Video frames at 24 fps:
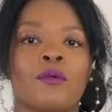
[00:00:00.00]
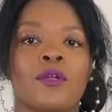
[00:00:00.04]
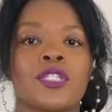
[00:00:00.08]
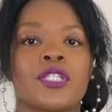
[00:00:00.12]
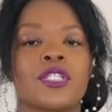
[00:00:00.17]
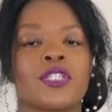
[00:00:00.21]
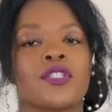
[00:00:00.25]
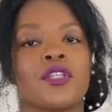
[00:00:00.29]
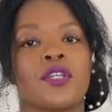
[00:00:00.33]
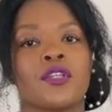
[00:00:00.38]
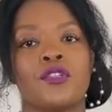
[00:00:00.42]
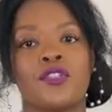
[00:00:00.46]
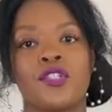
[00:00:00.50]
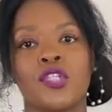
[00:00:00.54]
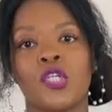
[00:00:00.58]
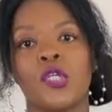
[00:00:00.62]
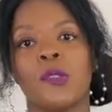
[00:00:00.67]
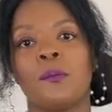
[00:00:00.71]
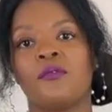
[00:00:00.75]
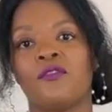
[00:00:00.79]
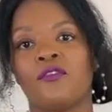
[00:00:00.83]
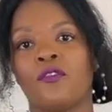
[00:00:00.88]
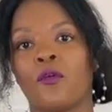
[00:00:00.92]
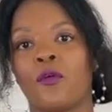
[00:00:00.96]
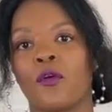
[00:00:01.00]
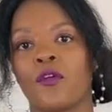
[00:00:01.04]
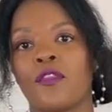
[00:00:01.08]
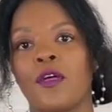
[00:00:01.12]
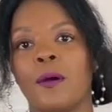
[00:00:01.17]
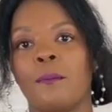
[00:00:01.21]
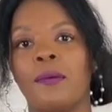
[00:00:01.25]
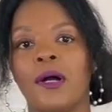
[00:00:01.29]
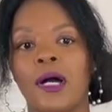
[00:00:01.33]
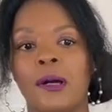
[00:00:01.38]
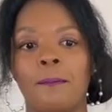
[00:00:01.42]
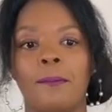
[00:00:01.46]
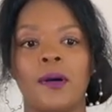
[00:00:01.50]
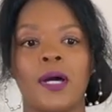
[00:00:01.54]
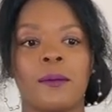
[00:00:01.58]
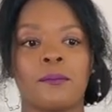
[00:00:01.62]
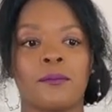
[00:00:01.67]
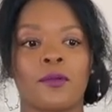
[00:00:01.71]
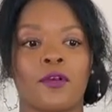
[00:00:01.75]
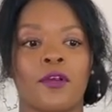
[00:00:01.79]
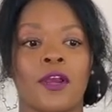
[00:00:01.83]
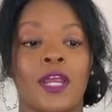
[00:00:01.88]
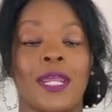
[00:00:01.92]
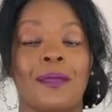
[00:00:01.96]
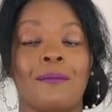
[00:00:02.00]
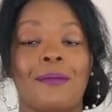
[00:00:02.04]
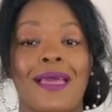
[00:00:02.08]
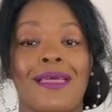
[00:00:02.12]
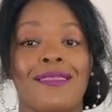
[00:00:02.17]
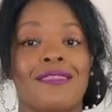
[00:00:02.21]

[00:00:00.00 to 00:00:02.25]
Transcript: which is a dupe for the Bum Bum cream,